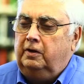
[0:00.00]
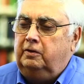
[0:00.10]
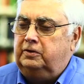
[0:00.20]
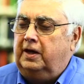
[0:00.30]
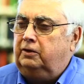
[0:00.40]

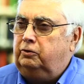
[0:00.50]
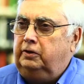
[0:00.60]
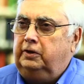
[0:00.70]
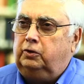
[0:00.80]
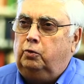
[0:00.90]
There's
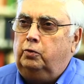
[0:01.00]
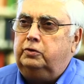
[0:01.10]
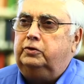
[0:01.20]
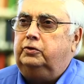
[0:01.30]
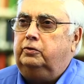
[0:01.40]
actually a
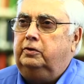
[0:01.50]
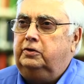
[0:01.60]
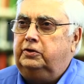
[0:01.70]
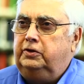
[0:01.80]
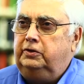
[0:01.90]
course during
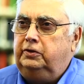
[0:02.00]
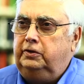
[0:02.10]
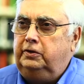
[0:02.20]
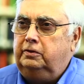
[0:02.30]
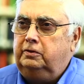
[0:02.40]
the senior
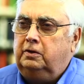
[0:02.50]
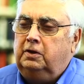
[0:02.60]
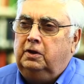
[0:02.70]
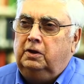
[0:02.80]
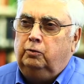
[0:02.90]
year
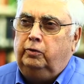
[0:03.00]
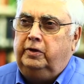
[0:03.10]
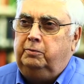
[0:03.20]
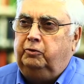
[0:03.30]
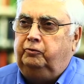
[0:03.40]
where
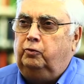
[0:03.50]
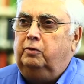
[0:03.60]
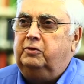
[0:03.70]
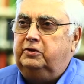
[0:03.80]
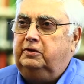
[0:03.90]
they
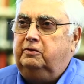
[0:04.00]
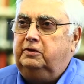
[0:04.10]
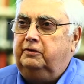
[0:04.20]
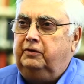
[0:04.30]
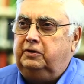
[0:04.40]
perform a
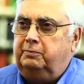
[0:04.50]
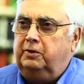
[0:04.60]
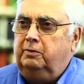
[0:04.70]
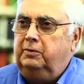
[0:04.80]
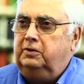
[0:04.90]
series of
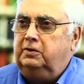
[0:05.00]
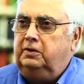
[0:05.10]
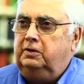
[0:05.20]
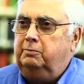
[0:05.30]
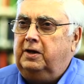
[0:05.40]
experiments
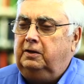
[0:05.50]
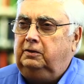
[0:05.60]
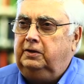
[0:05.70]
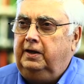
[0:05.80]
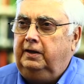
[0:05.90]
in the model
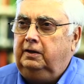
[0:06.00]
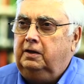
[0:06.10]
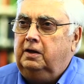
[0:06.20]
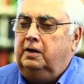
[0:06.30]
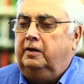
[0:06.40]
tank
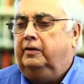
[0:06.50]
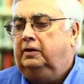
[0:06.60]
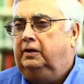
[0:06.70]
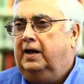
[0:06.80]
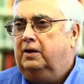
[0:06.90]
that
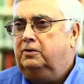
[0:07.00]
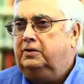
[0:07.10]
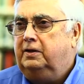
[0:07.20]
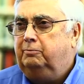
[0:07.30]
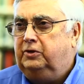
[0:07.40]
allows
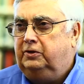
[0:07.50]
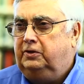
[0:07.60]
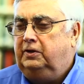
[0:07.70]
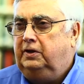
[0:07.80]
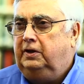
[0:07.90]
them to
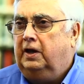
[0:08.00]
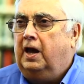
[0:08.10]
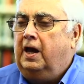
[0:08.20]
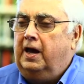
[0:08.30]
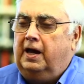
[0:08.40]
see
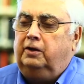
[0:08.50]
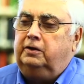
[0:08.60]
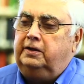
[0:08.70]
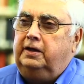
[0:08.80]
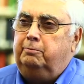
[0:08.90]
how to
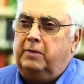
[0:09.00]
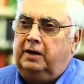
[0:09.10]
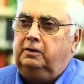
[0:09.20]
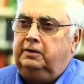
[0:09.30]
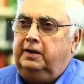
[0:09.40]
take
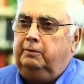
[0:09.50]
model,